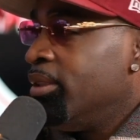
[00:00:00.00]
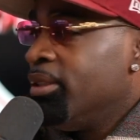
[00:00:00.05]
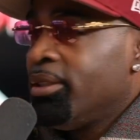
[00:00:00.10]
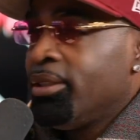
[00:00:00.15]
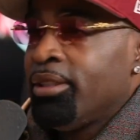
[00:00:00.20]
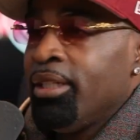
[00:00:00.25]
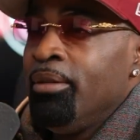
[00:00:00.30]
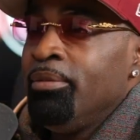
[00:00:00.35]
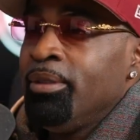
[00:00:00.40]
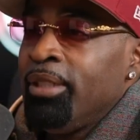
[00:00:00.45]

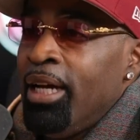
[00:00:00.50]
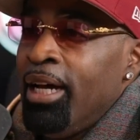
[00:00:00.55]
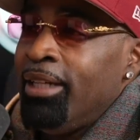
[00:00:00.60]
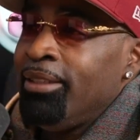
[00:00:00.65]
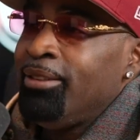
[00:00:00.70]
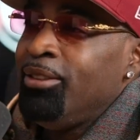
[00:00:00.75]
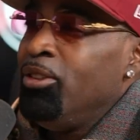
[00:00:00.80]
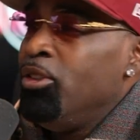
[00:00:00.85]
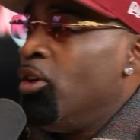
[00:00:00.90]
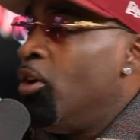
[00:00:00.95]

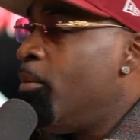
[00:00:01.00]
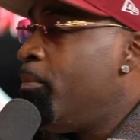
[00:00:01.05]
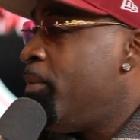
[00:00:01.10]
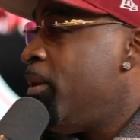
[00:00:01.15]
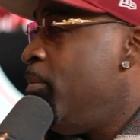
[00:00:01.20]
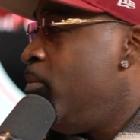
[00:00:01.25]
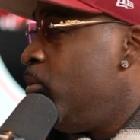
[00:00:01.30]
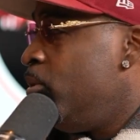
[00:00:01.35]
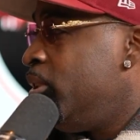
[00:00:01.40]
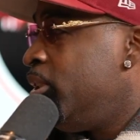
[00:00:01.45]
Sometimes,
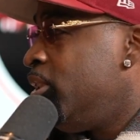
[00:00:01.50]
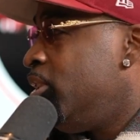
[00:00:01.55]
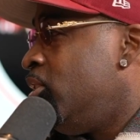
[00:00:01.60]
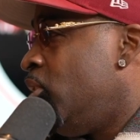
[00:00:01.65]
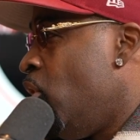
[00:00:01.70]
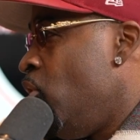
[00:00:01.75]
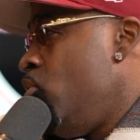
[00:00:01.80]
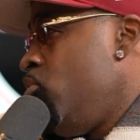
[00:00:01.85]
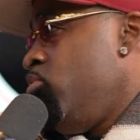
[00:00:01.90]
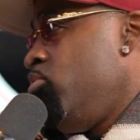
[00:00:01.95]
people just
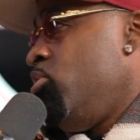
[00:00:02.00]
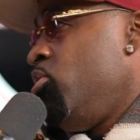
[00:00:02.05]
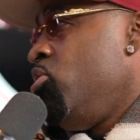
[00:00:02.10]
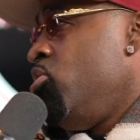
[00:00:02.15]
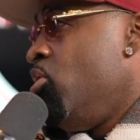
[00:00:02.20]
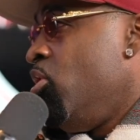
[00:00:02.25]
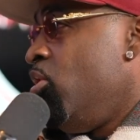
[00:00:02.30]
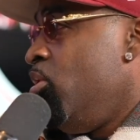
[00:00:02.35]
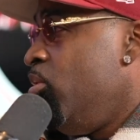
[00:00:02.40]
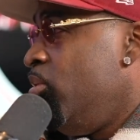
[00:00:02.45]
don't, they
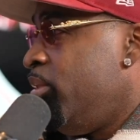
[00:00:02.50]
don't